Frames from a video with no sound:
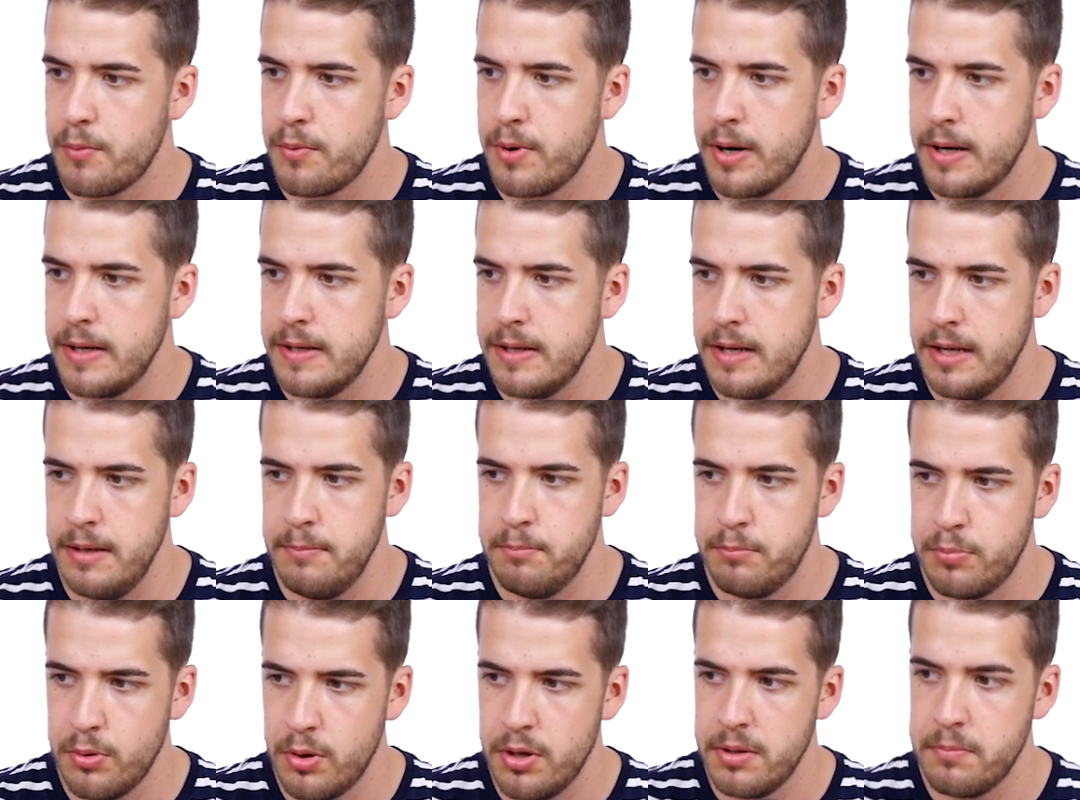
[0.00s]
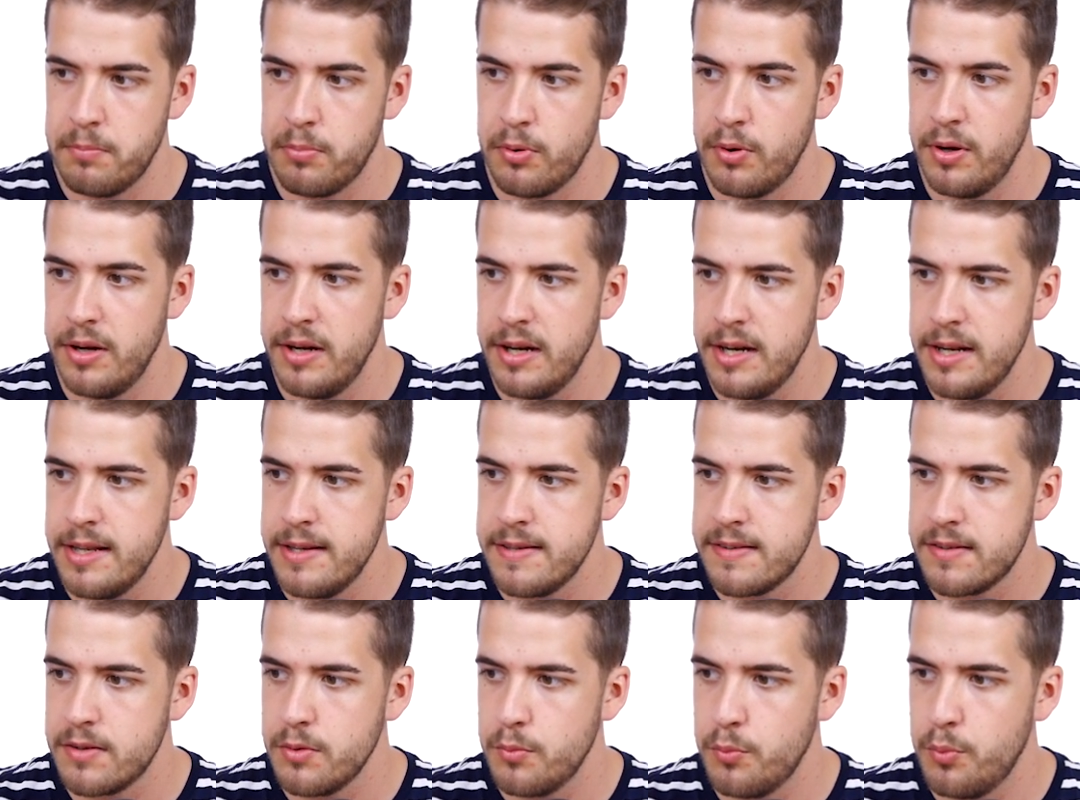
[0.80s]
right, a bullet point
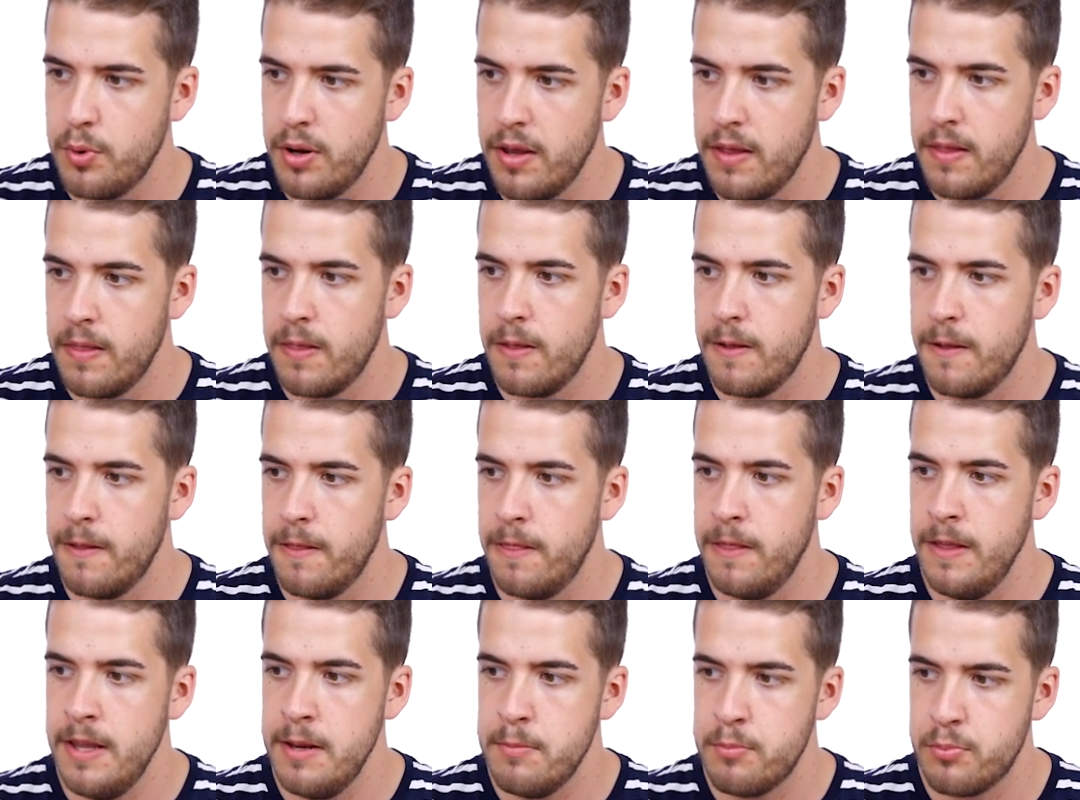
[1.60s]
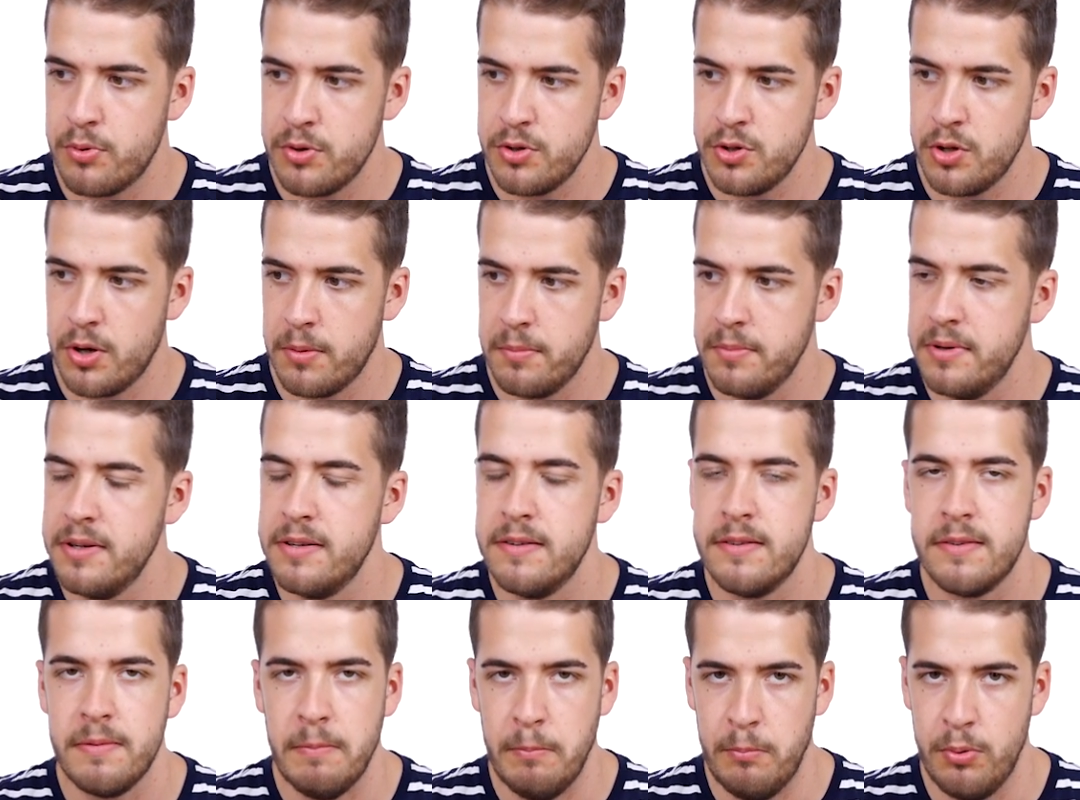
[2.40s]
list with the
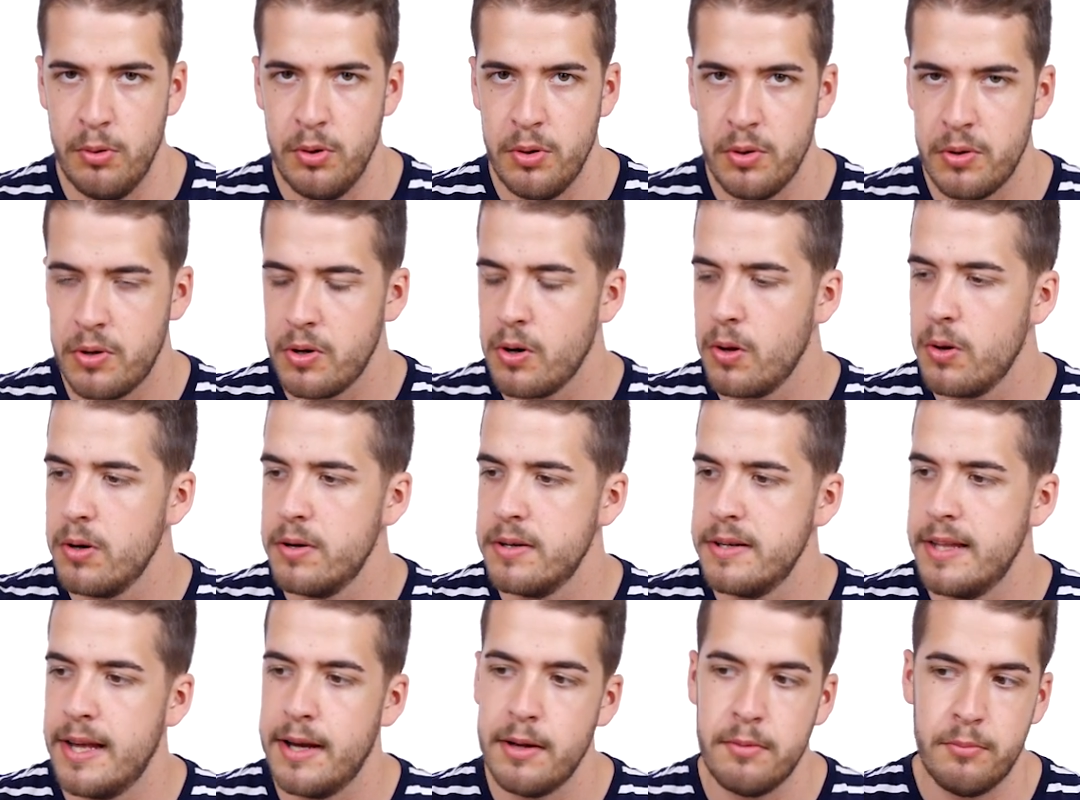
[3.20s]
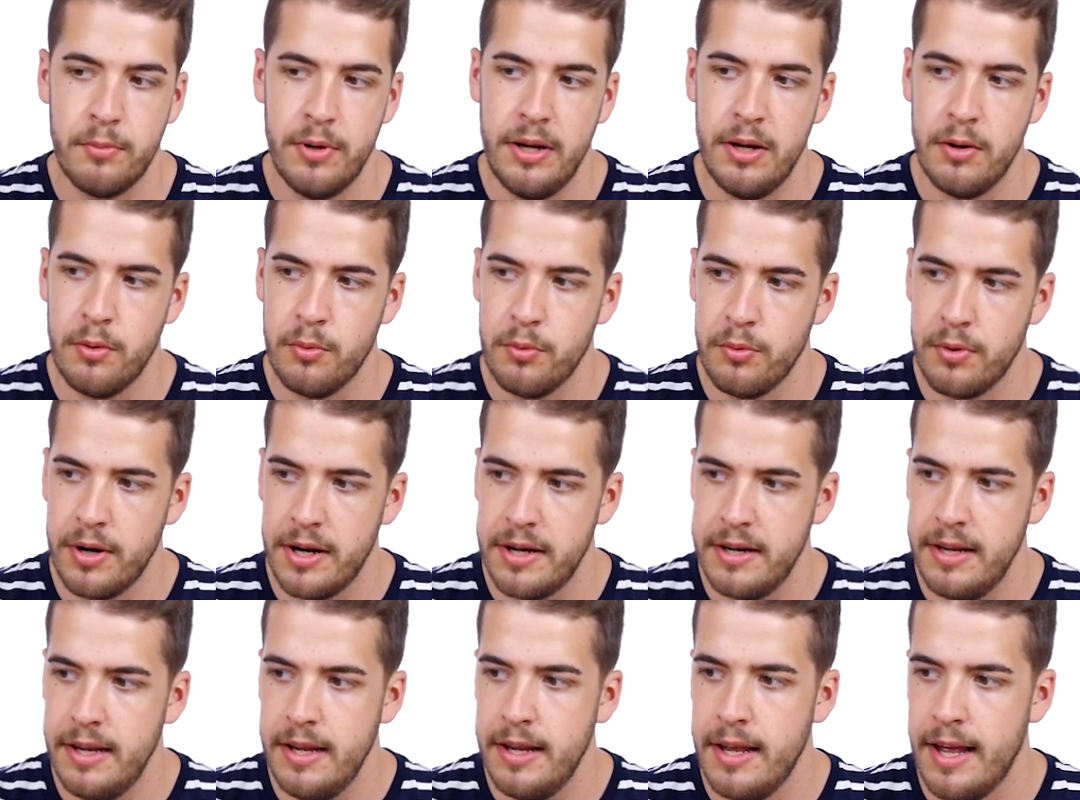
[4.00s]
predominant blue color that we
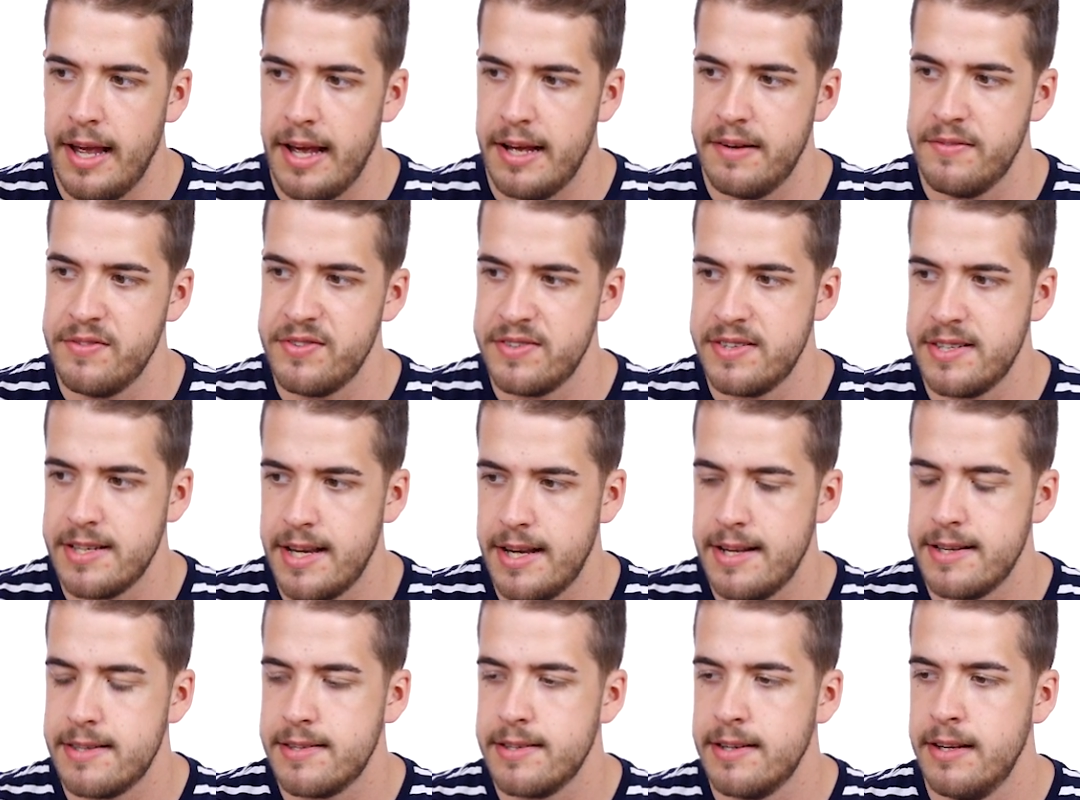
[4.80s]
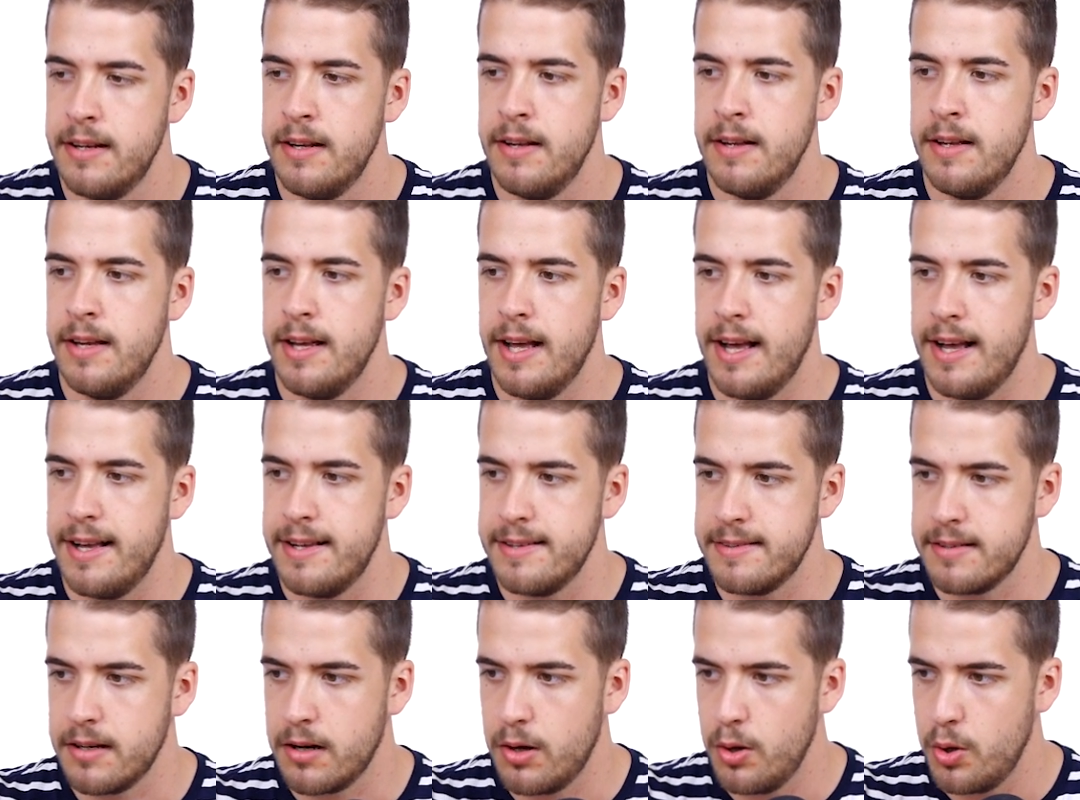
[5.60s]
already have set
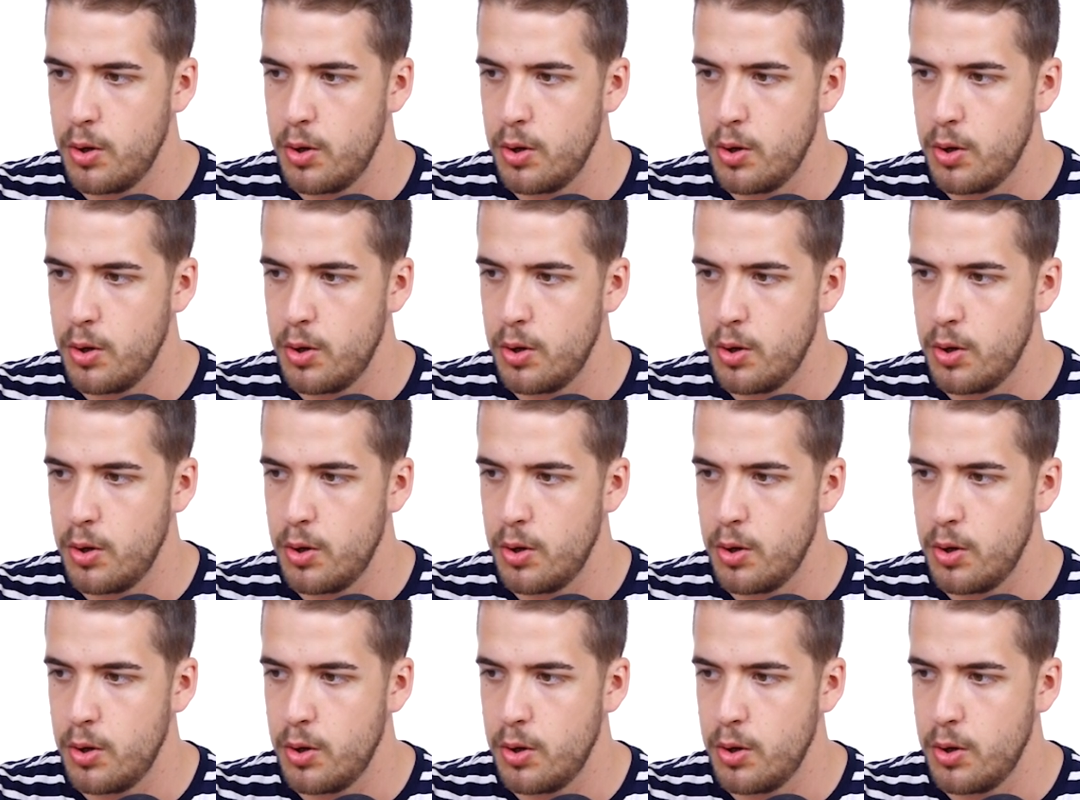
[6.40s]
as a